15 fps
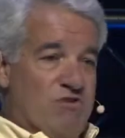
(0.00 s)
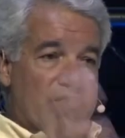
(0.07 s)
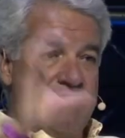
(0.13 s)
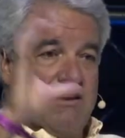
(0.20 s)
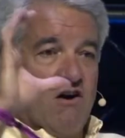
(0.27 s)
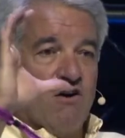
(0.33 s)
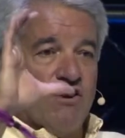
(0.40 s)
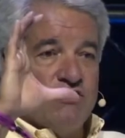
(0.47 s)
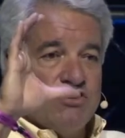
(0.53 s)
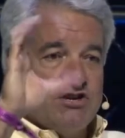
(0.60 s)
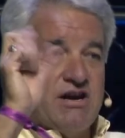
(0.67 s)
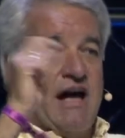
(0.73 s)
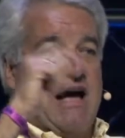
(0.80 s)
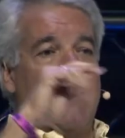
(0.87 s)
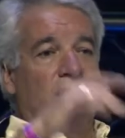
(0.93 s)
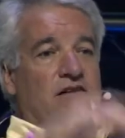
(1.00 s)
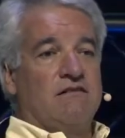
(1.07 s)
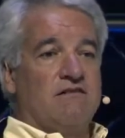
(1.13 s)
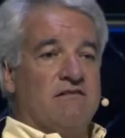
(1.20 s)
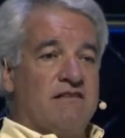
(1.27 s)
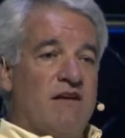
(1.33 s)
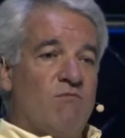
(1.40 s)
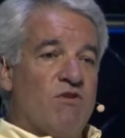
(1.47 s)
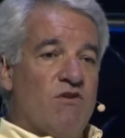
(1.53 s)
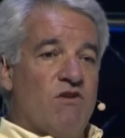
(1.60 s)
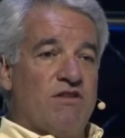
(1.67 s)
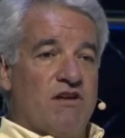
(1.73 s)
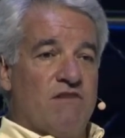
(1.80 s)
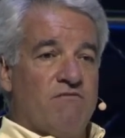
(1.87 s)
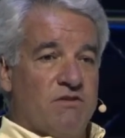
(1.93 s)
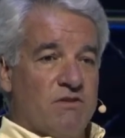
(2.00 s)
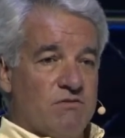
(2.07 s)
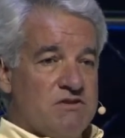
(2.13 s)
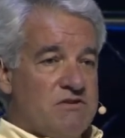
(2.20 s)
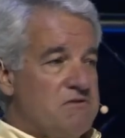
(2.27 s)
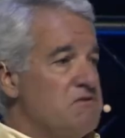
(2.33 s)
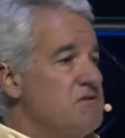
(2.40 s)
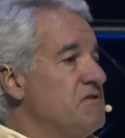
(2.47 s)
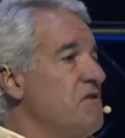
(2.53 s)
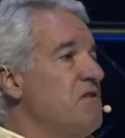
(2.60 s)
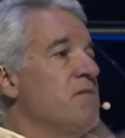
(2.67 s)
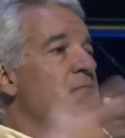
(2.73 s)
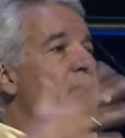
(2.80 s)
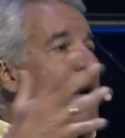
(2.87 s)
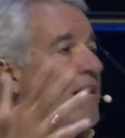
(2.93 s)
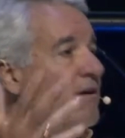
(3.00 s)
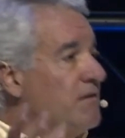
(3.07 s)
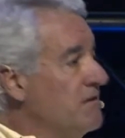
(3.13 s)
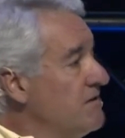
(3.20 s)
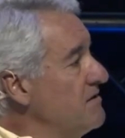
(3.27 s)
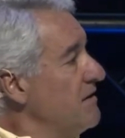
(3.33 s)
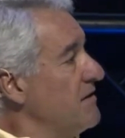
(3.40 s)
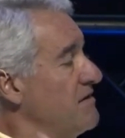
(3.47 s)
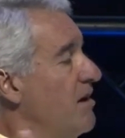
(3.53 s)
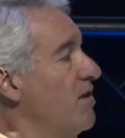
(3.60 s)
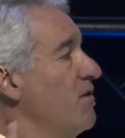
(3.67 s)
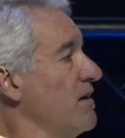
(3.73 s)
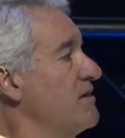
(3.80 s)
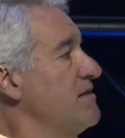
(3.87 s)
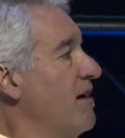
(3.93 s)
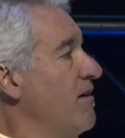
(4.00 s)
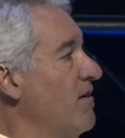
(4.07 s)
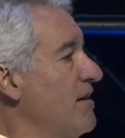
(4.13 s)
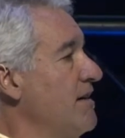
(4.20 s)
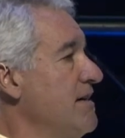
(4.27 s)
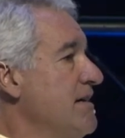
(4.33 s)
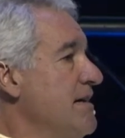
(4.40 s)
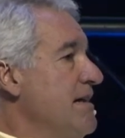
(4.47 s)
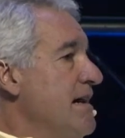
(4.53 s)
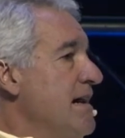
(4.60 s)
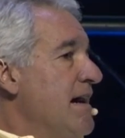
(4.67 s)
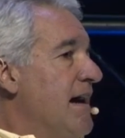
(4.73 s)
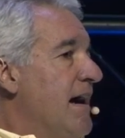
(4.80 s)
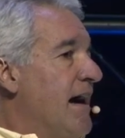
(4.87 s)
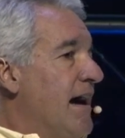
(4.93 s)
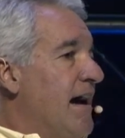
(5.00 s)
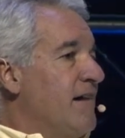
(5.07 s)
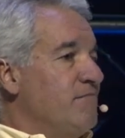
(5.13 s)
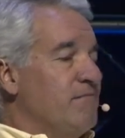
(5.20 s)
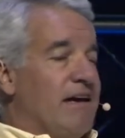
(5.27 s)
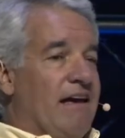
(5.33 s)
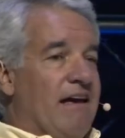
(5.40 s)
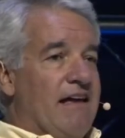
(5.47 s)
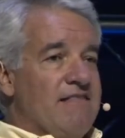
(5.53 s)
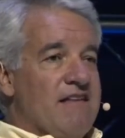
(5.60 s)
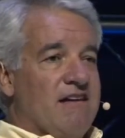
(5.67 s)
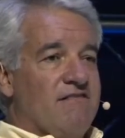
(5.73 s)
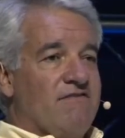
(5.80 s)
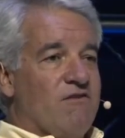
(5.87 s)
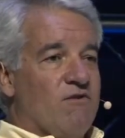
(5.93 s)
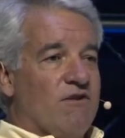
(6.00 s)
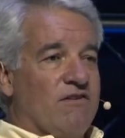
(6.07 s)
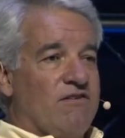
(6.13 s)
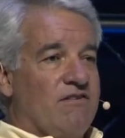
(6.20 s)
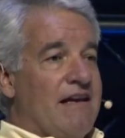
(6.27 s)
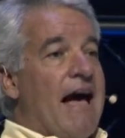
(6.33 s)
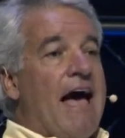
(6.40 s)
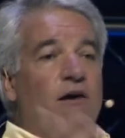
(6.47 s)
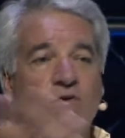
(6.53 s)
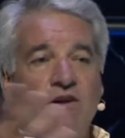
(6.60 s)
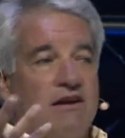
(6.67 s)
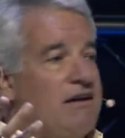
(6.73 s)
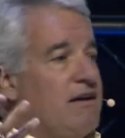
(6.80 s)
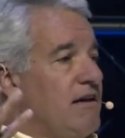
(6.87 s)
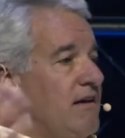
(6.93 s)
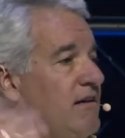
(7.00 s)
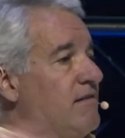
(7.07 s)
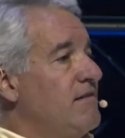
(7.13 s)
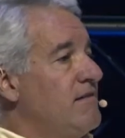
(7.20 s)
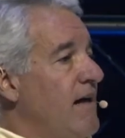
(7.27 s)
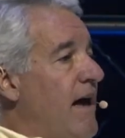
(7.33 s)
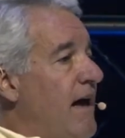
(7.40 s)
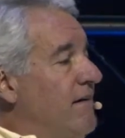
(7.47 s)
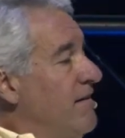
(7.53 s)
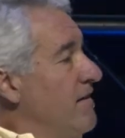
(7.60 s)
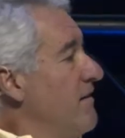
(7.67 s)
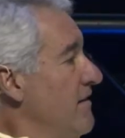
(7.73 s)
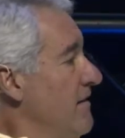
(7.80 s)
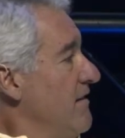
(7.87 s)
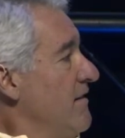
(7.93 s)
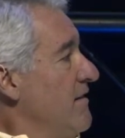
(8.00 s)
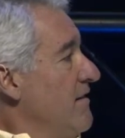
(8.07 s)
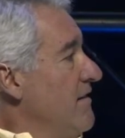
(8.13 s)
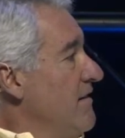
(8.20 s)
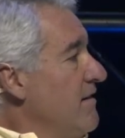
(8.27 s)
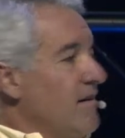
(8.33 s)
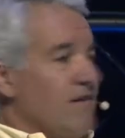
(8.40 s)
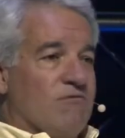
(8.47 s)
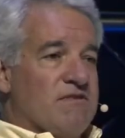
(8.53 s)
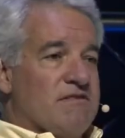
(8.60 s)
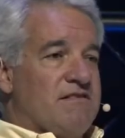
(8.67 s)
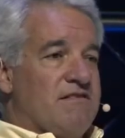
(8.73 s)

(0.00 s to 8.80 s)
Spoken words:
with the orange tile, and then with all the influencers and all the models, et cetera, et cetera. And then, of course, the irony is that it